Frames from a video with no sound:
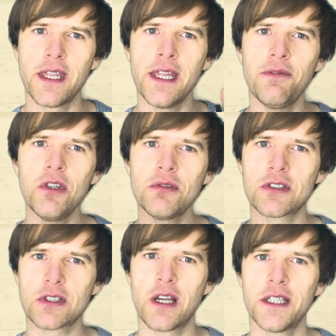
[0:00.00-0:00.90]
if you
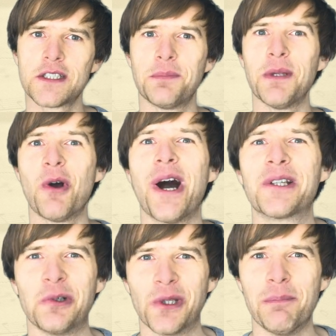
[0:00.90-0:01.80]
decide to be what I
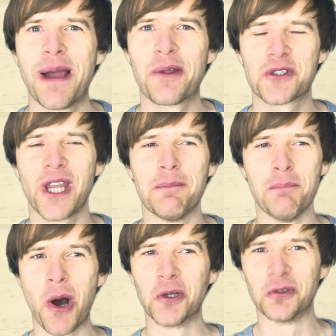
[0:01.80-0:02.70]
call a mouth-shaped
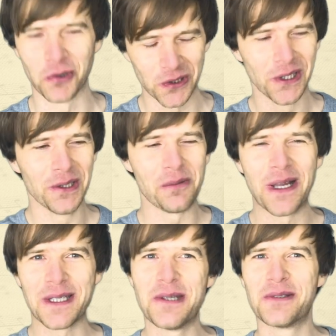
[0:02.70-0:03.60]
mongrel,
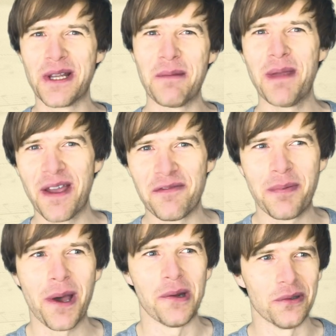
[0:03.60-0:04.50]
where you're using a bit
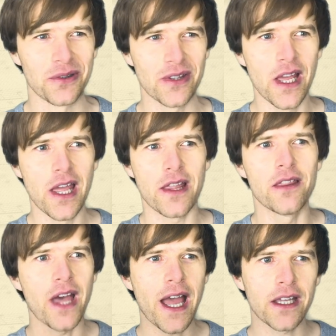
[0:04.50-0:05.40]
of both,
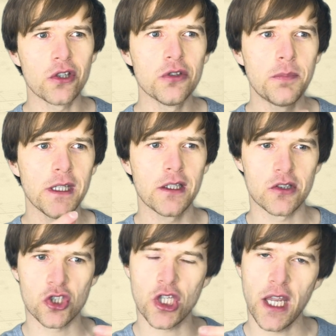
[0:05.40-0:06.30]
that could be a
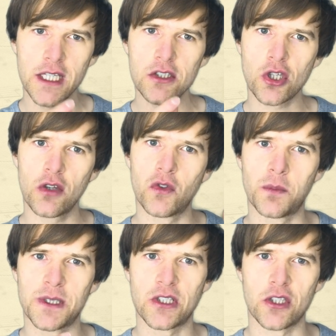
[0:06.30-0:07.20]

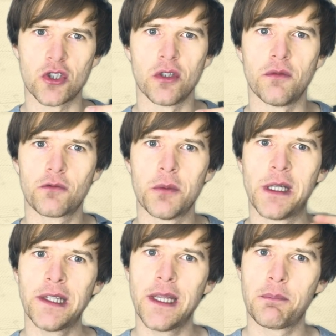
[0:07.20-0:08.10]
changeover position from
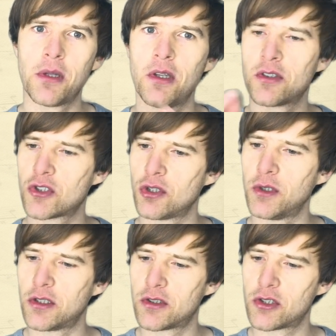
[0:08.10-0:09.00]
a lip purse
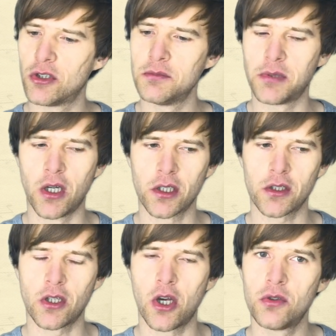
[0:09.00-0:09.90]
to a tongue
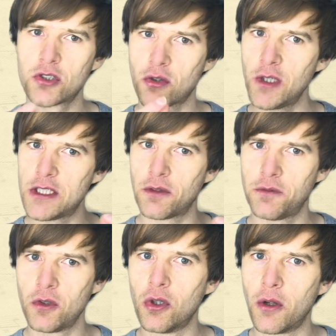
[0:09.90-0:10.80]
block, holes three to
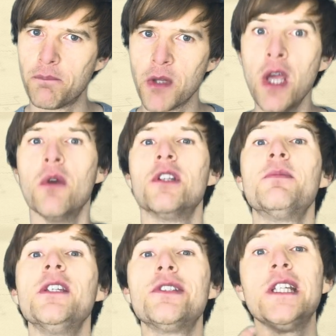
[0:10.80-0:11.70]
four,
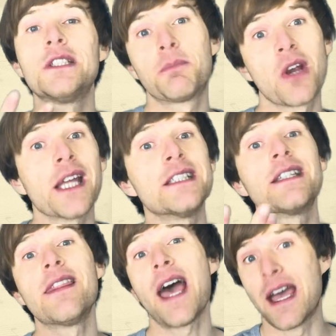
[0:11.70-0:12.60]
which means you need to
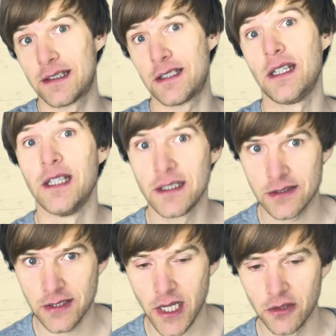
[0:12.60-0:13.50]
practice that in
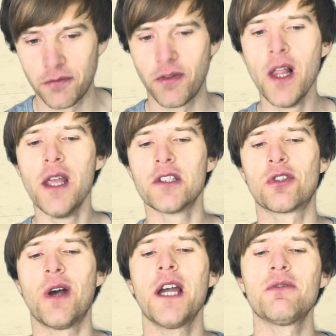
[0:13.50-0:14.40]
itself.
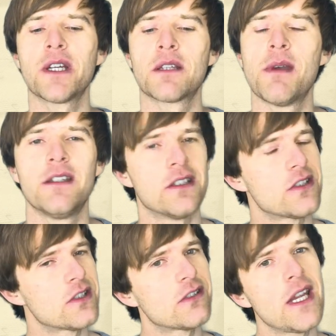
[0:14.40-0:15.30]
So I'd recommend a
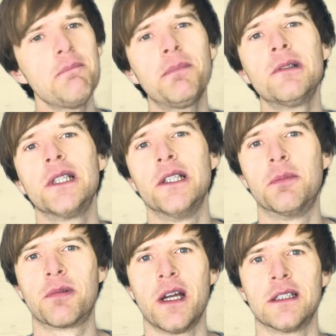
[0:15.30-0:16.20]
simple
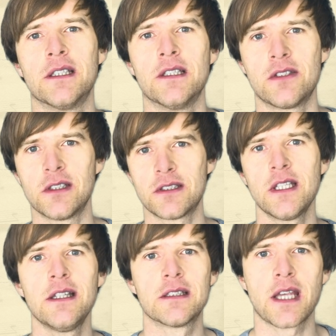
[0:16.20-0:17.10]
little practice. You can
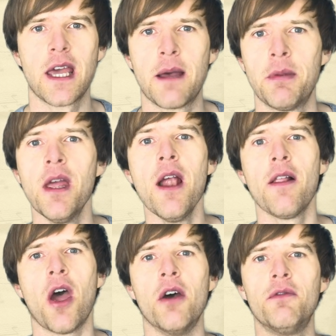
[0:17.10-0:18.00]
see the tab
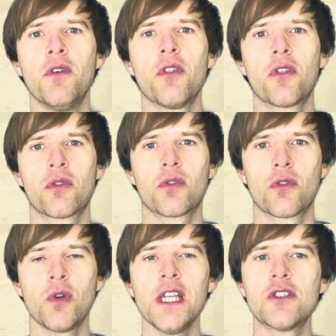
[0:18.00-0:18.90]
of
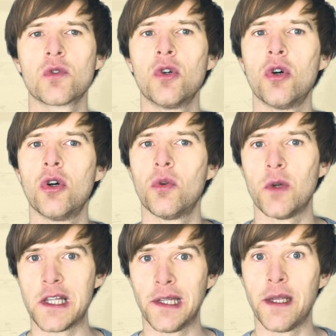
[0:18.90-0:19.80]
three draw
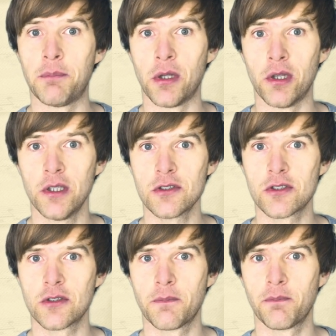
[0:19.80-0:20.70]
with a lip
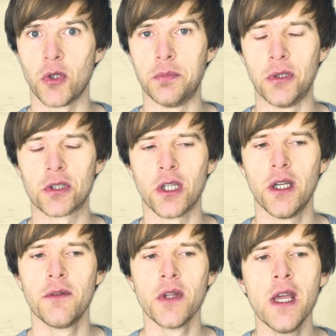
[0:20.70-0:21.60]
purse or
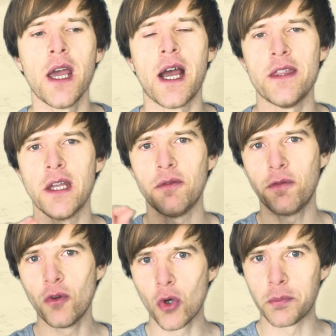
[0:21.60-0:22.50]
pucker, and then
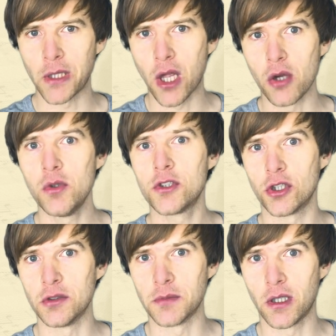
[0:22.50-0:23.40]
four blow,
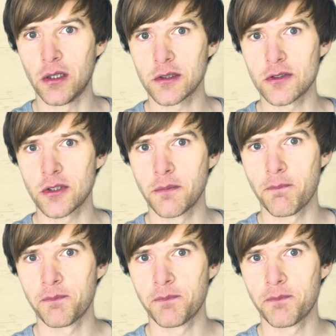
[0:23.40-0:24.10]
tongue blocked,